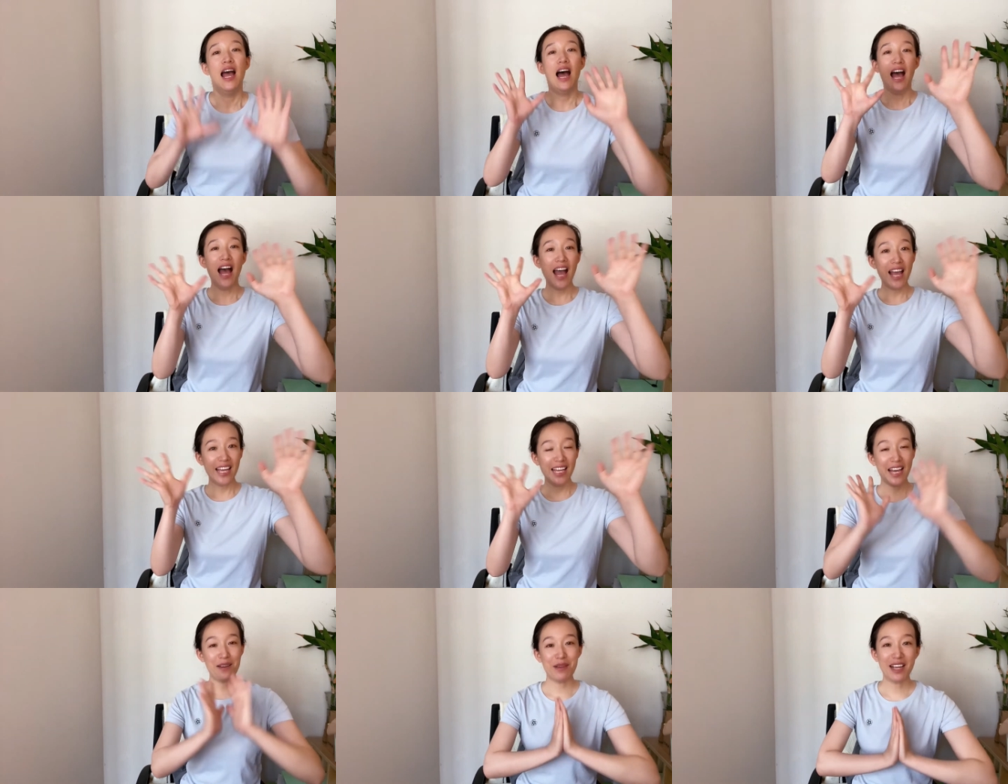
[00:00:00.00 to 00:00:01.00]

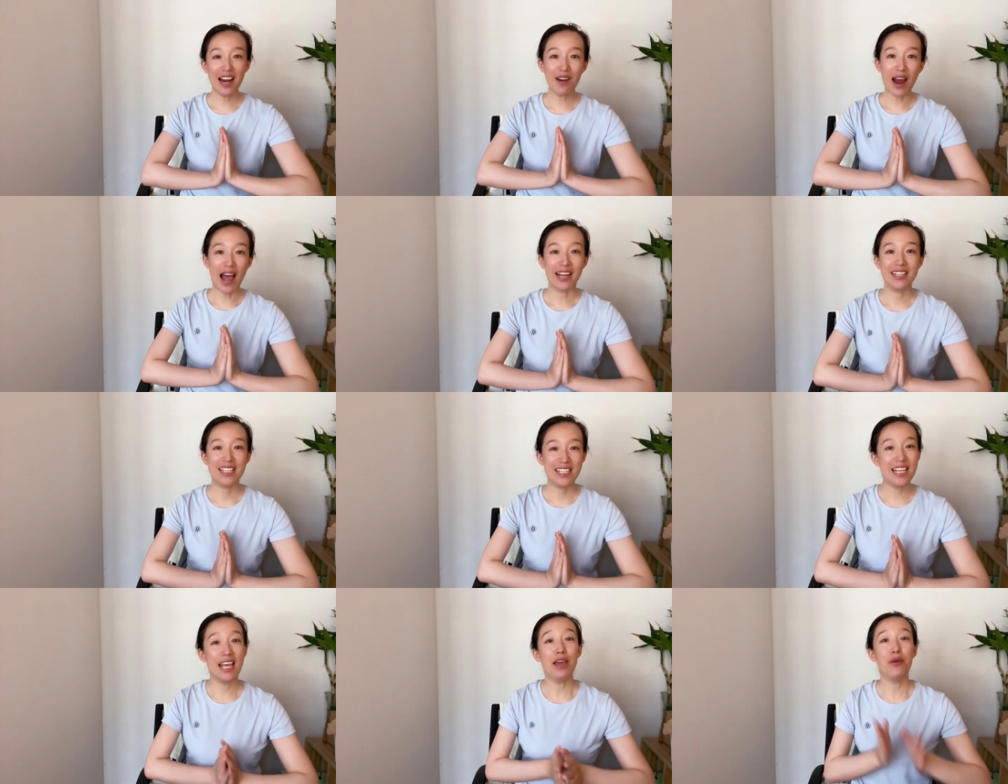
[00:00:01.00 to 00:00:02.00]
Hi, I'm Clara.
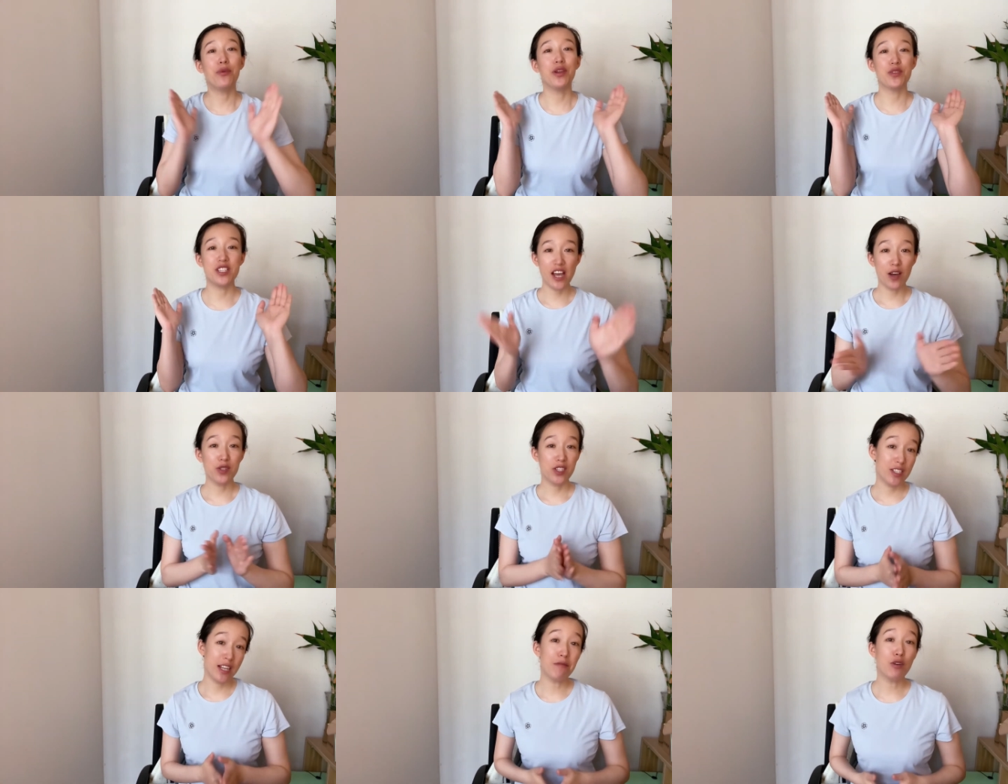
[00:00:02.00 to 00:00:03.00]
Today we'll tell
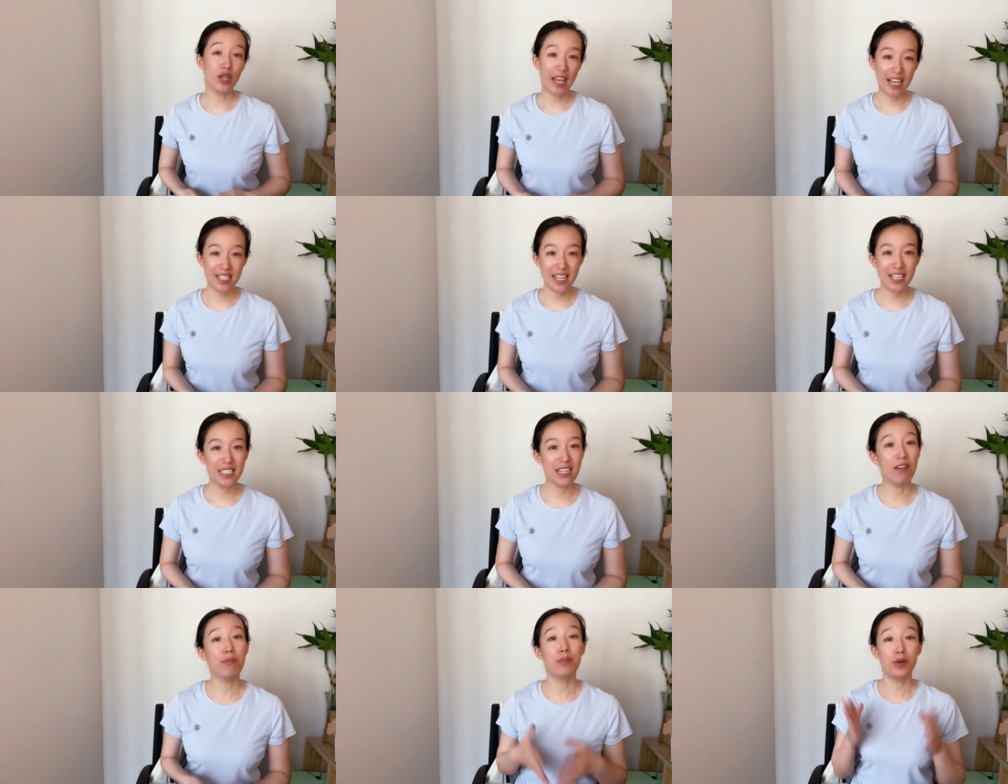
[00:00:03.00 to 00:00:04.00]
several cases
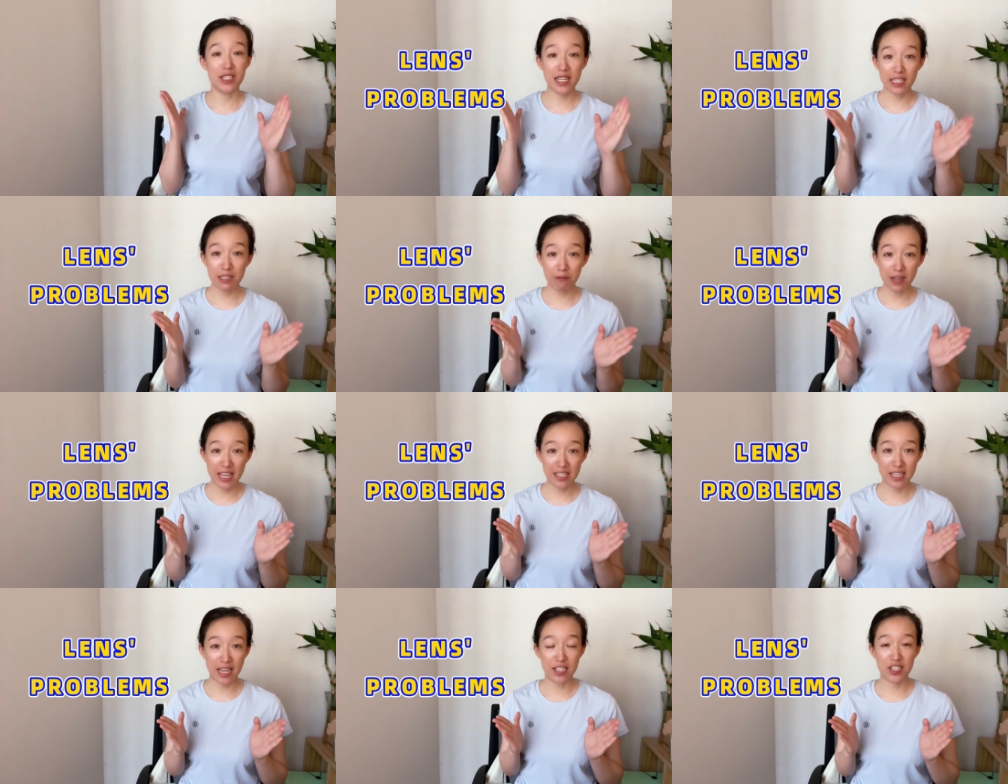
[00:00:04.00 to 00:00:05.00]
of protective
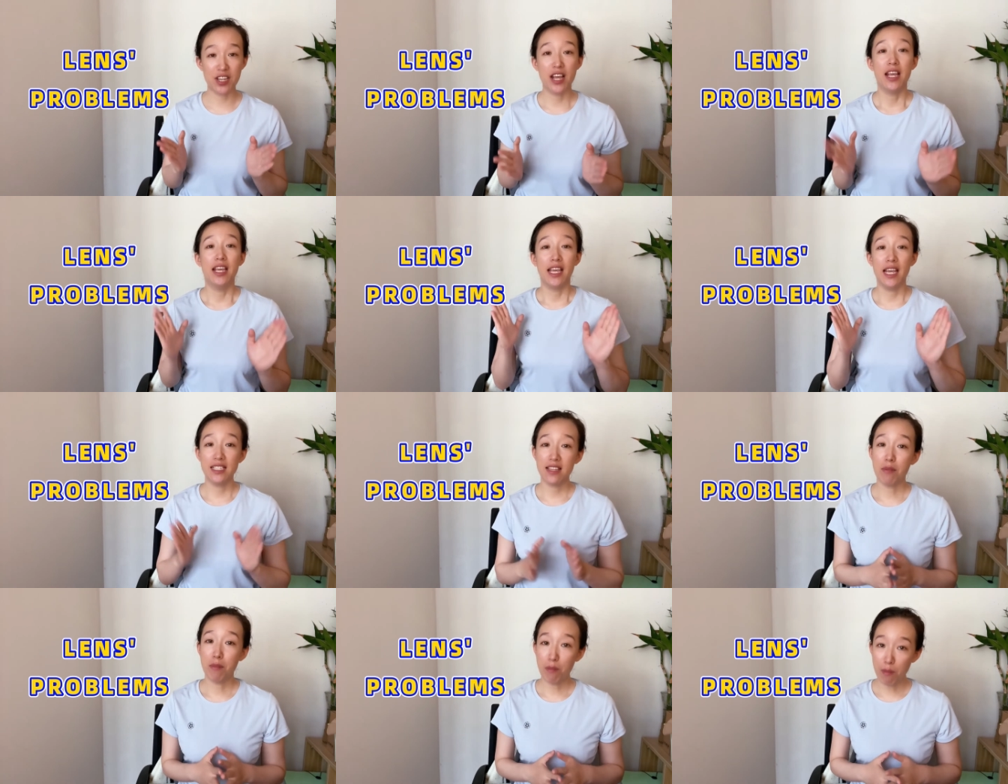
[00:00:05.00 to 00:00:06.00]
lenses. It's
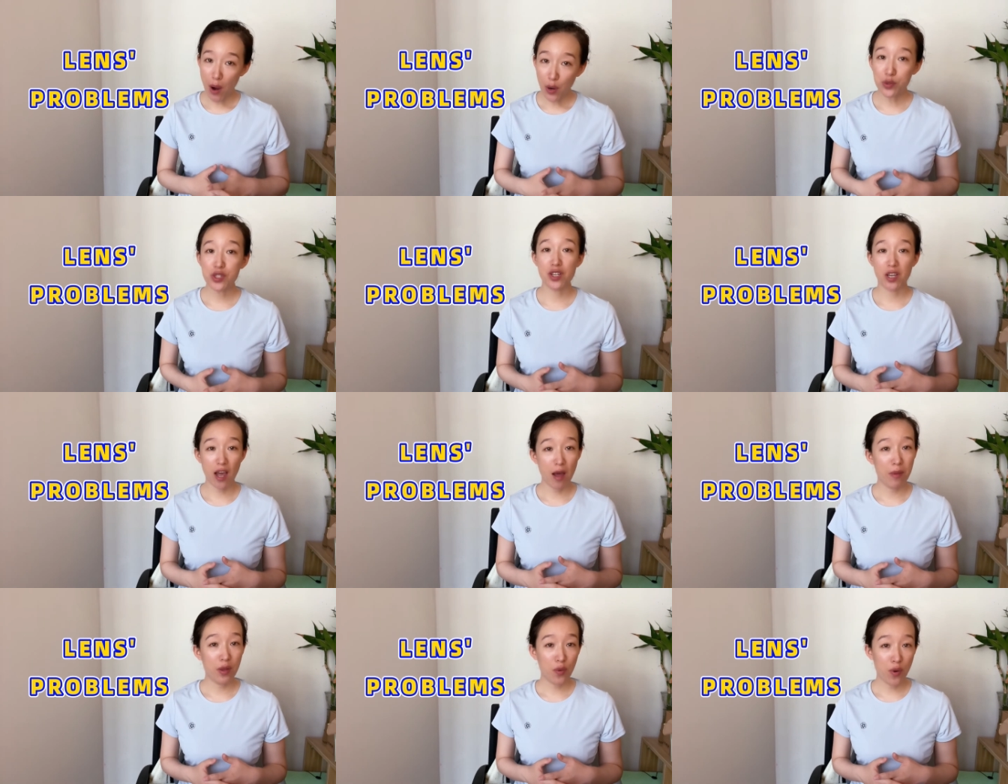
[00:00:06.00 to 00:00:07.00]
the most
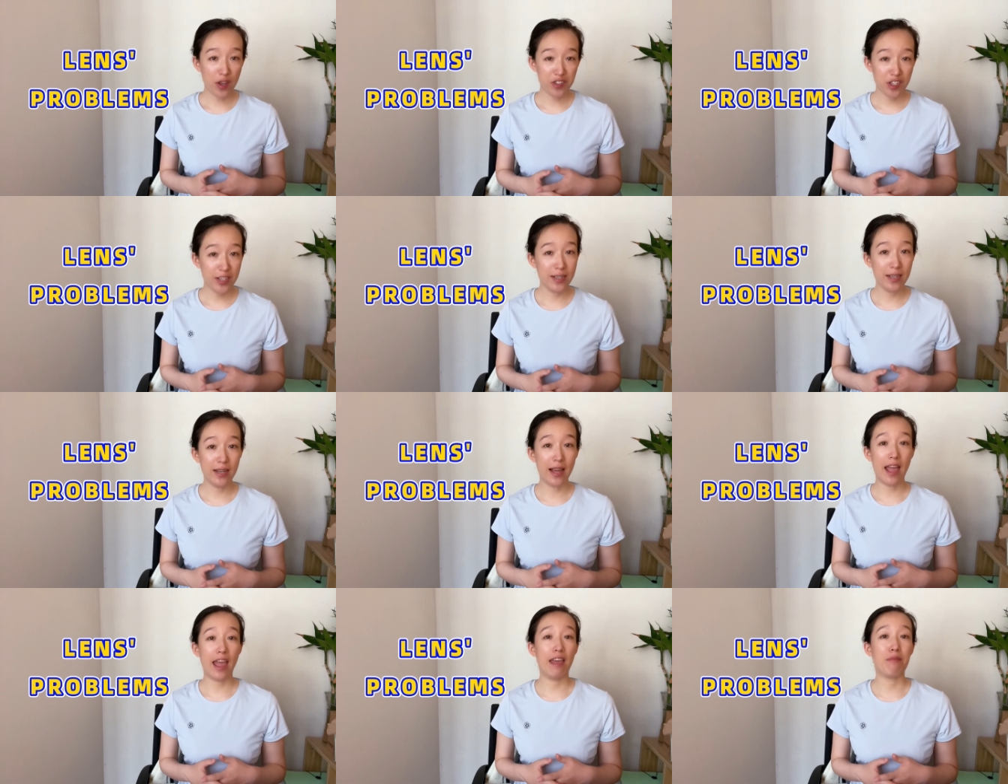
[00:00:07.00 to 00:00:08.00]
common
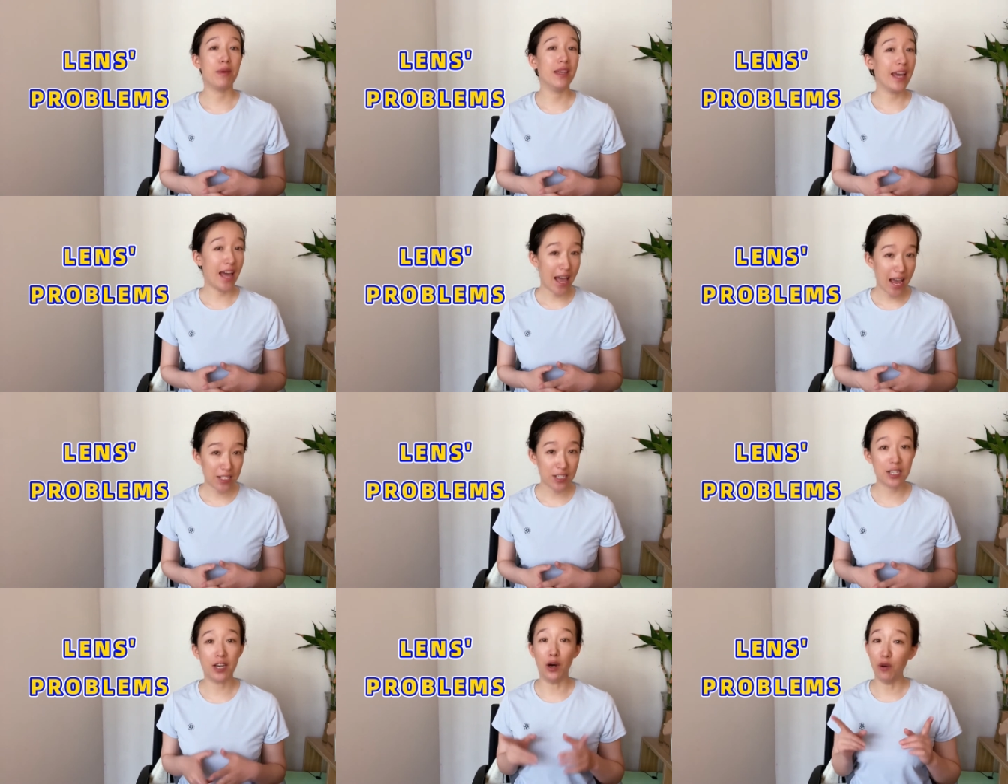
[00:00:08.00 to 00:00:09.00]
question I've been
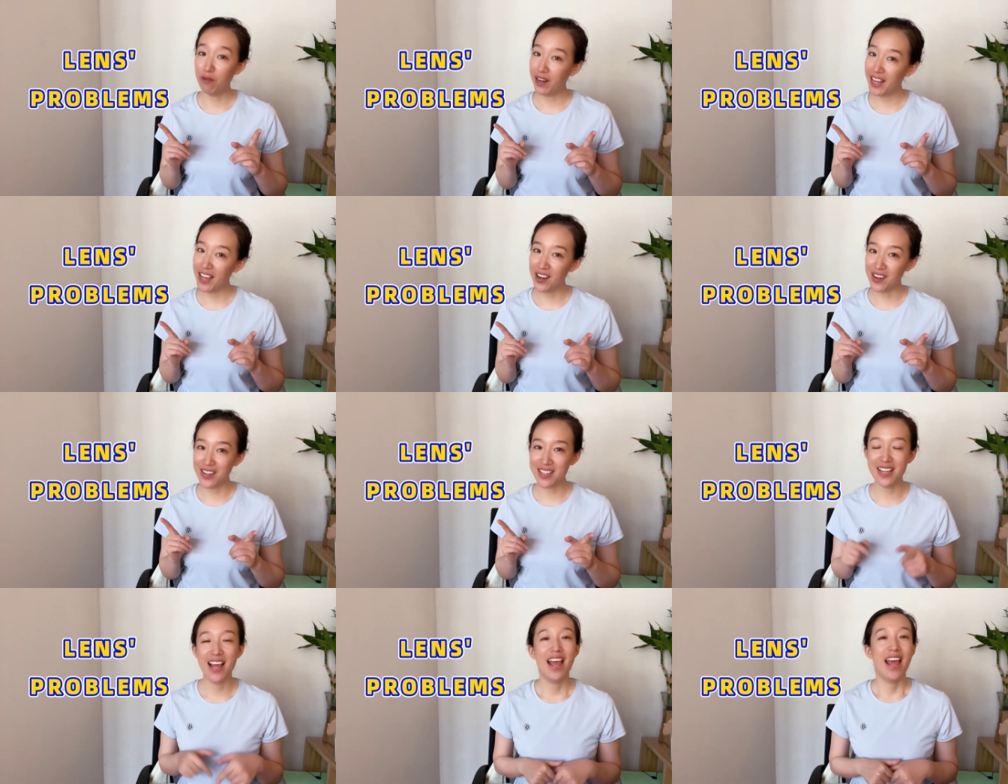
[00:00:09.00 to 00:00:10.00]
asked over
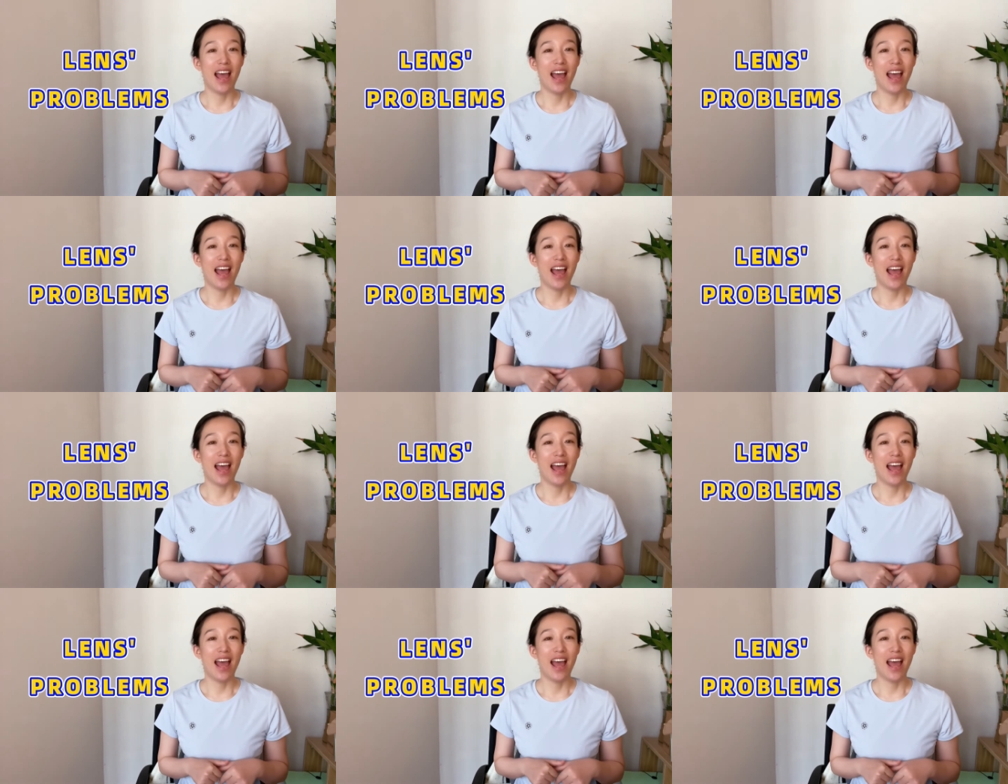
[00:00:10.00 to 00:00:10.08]
years.